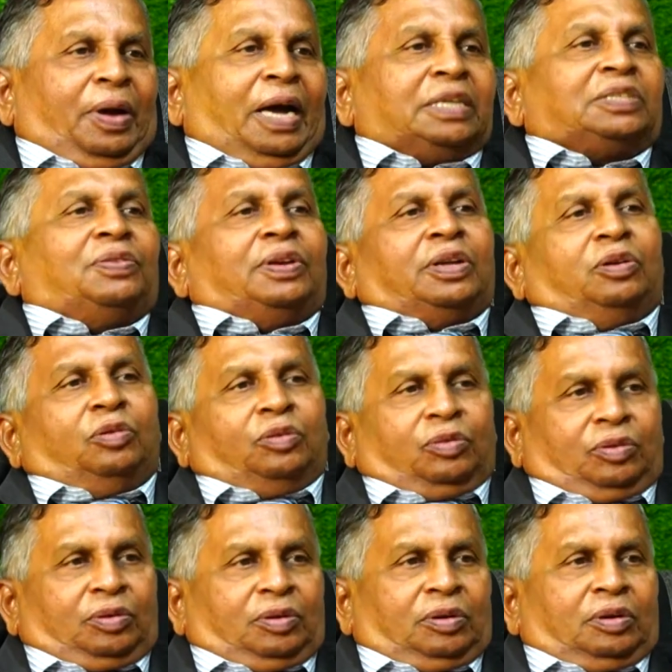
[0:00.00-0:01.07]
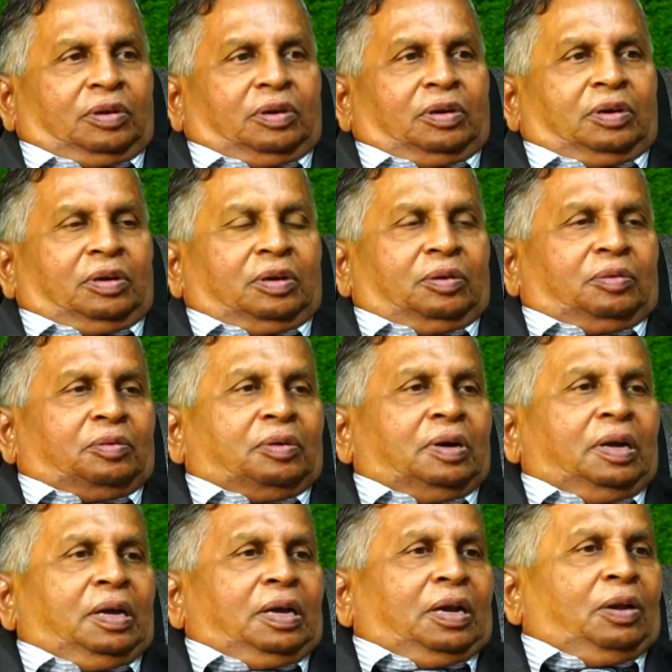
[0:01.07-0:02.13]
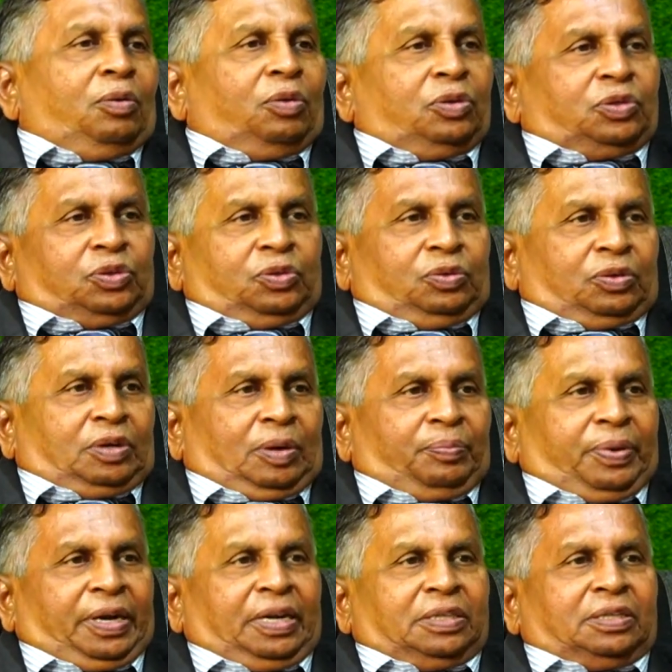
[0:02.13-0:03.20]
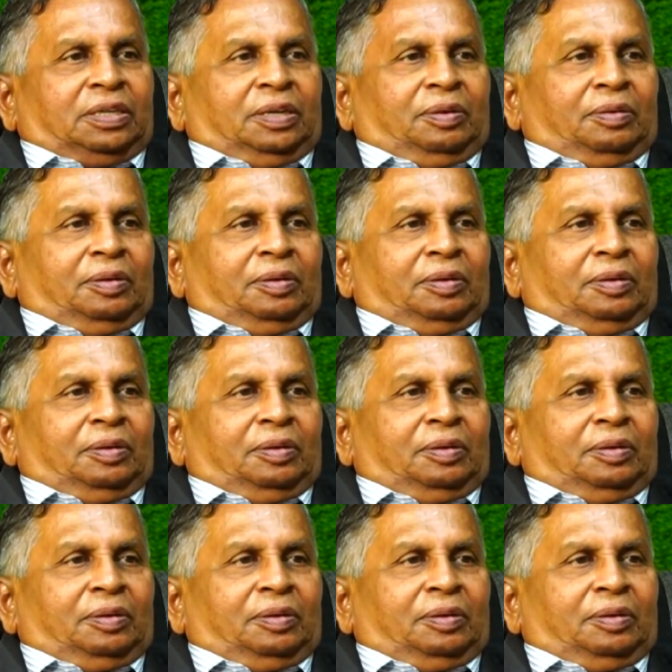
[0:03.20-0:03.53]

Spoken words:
banks will give loans to companies